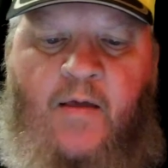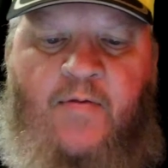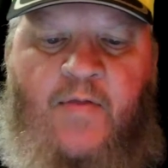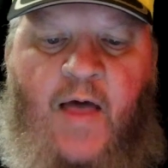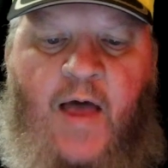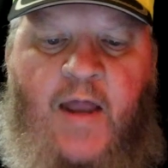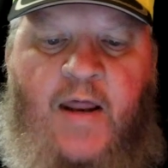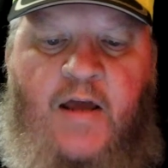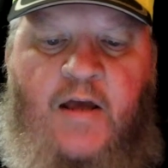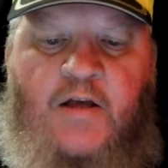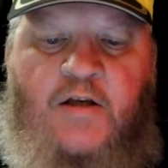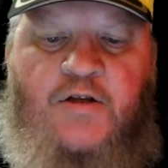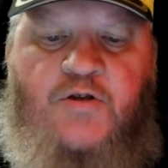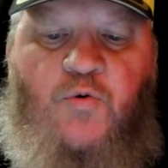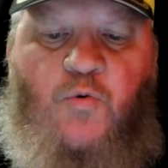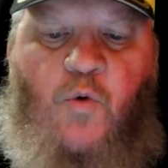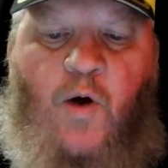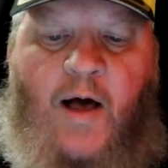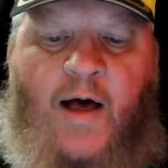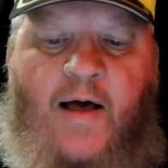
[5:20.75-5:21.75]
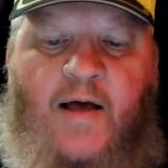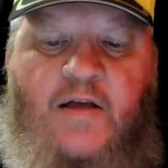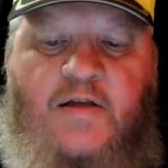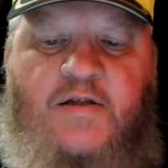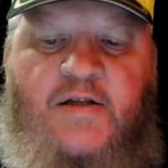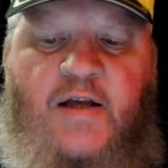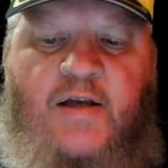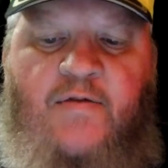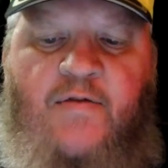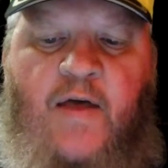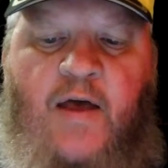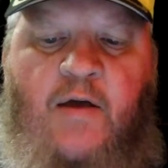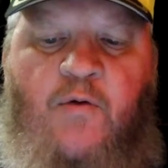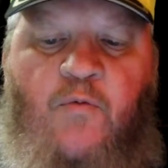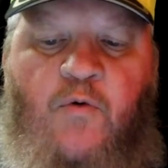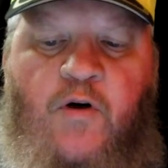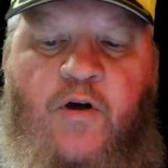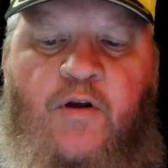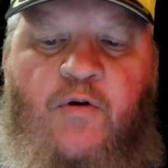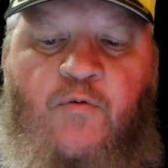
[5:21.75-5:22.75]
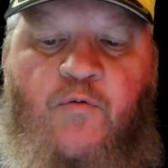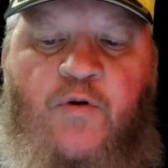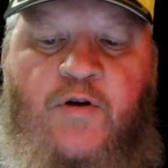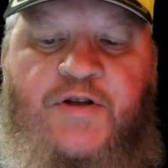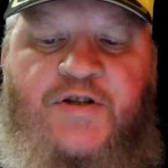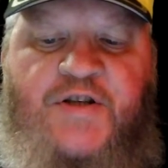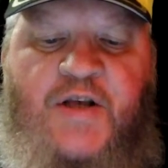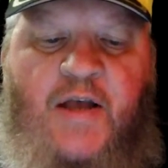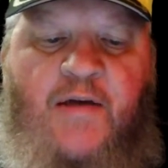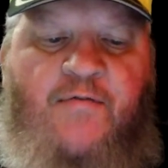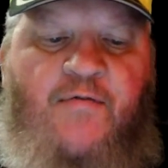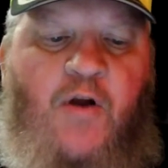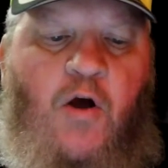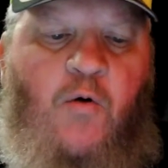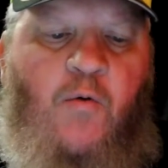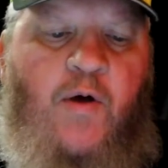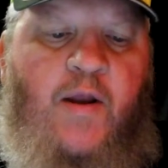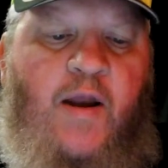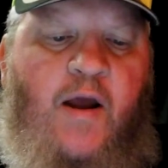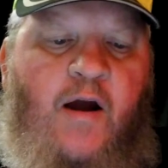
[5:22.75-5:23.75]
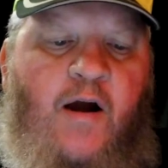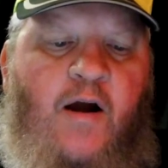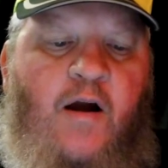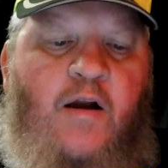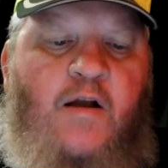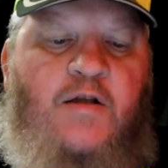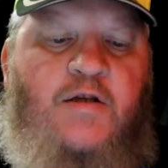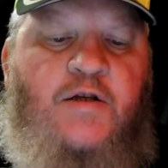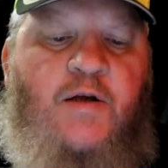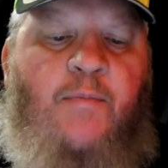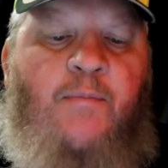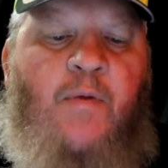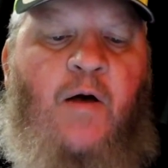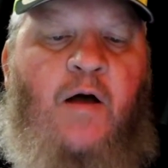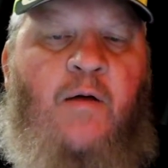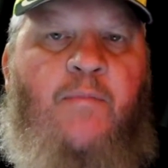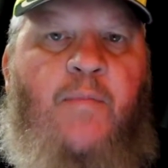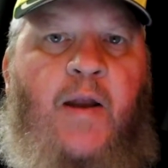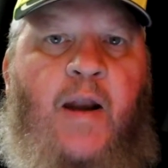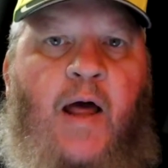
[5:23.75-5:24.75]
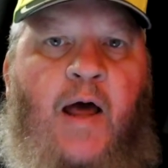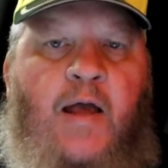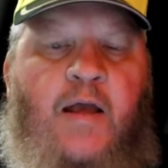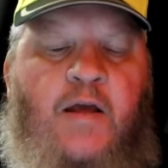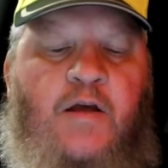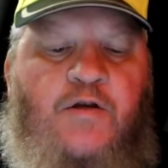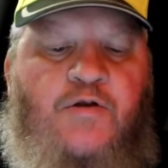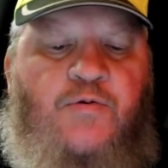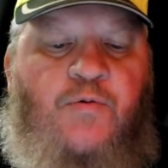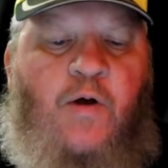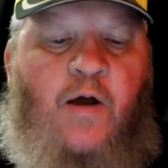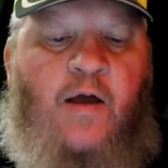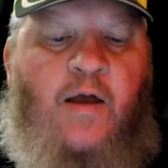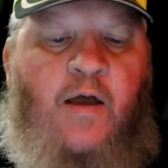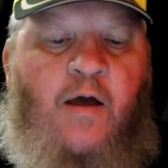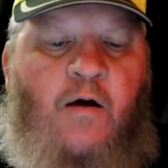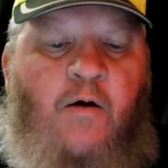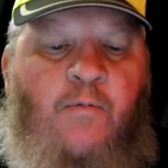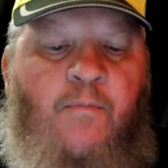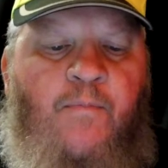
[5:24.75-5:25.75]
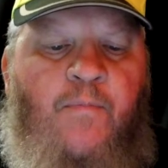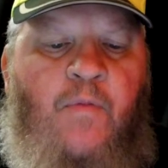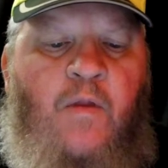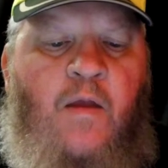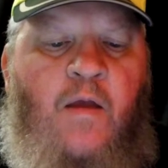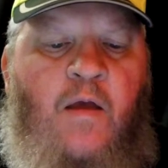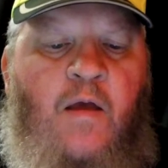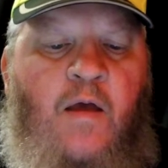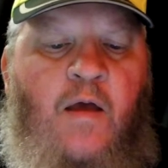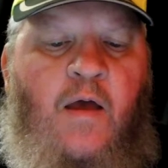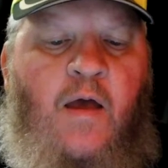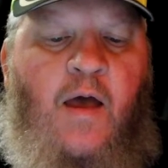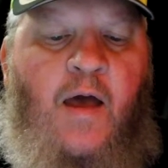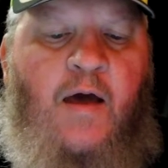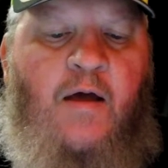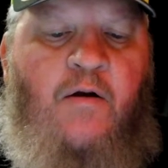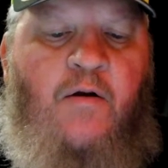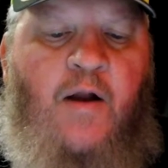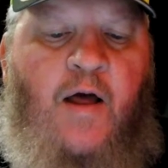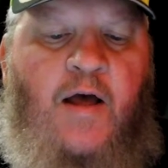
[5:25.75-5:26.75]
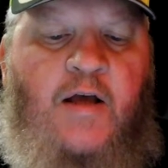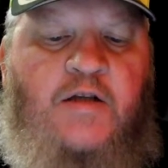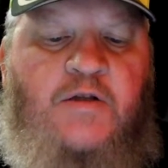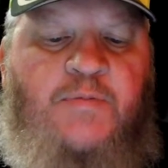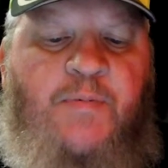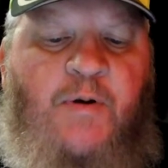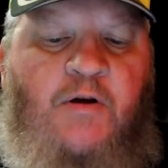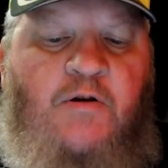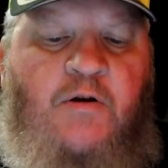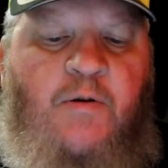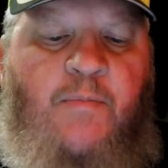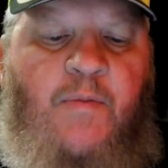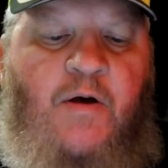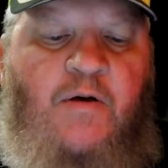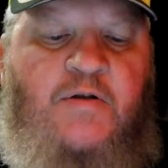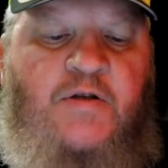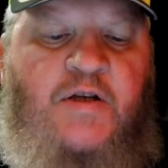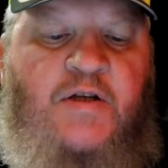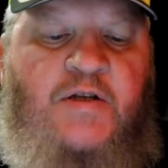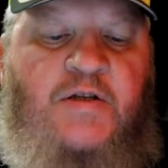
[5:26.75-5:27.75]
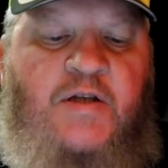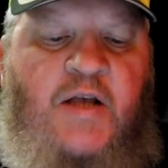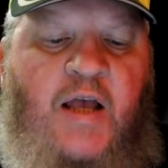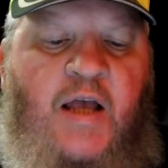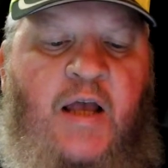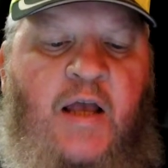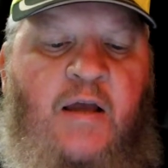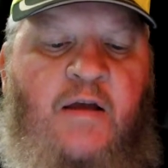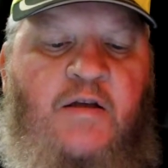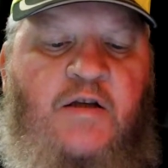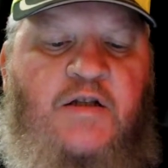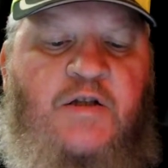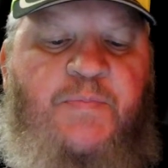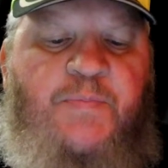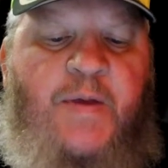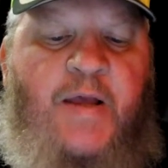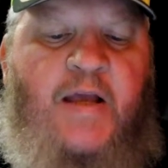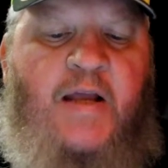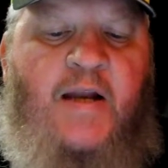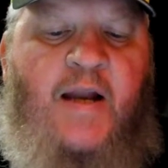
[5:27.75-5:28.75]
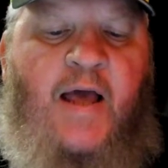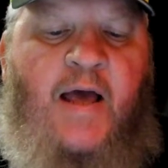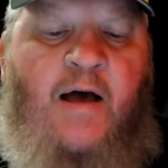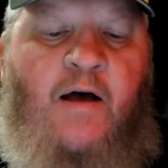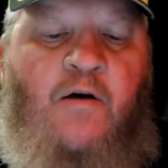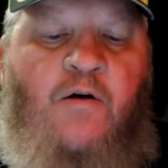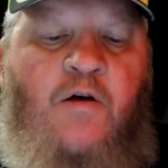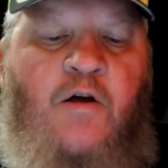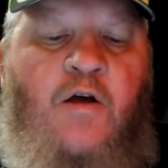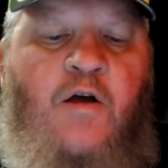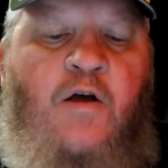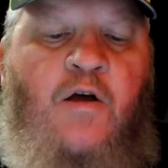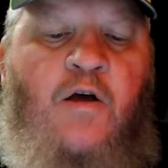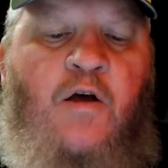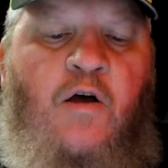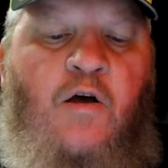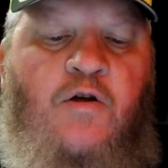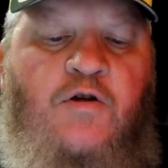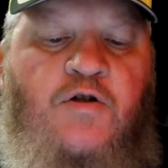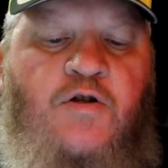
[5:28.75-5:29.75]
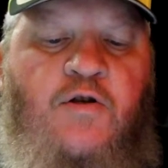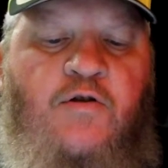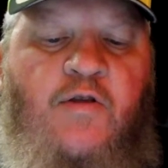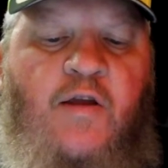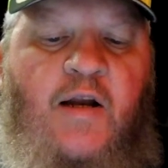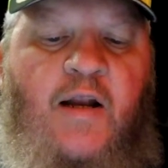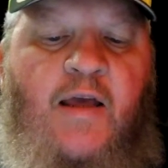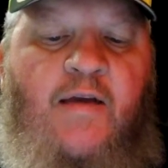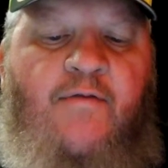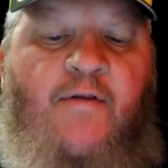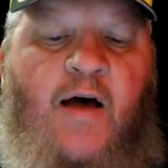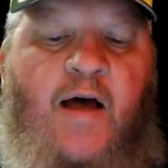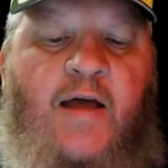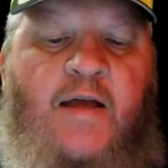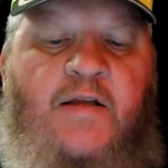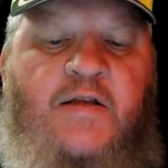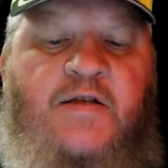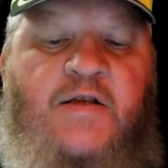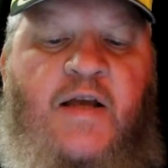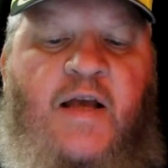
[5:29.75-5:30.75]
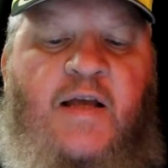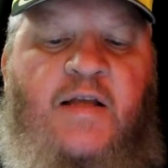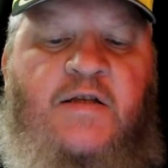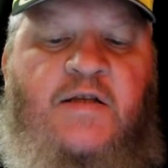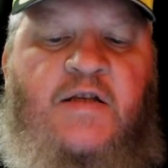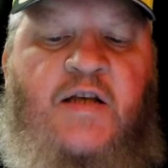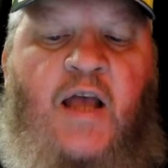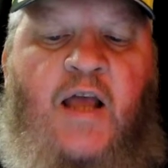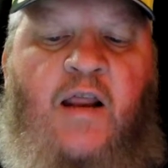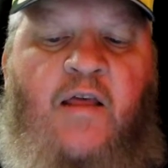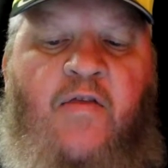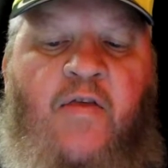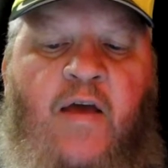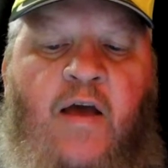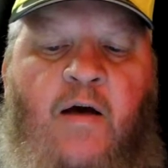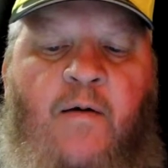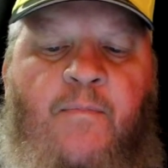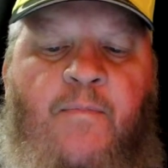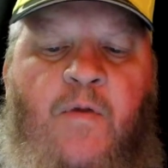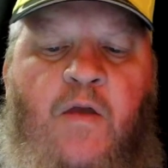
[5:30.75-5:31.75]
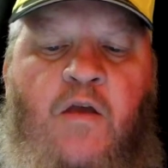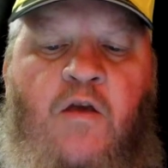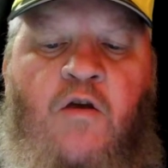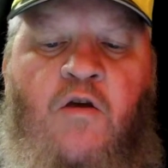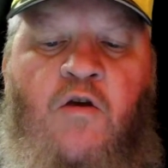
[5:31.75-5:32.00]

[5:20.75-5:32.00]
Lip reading: That is why I said they would receive no inheritance among Bnei Israel. Adonai spoke to Moses, saying, Speak now to the Levites, and say to them,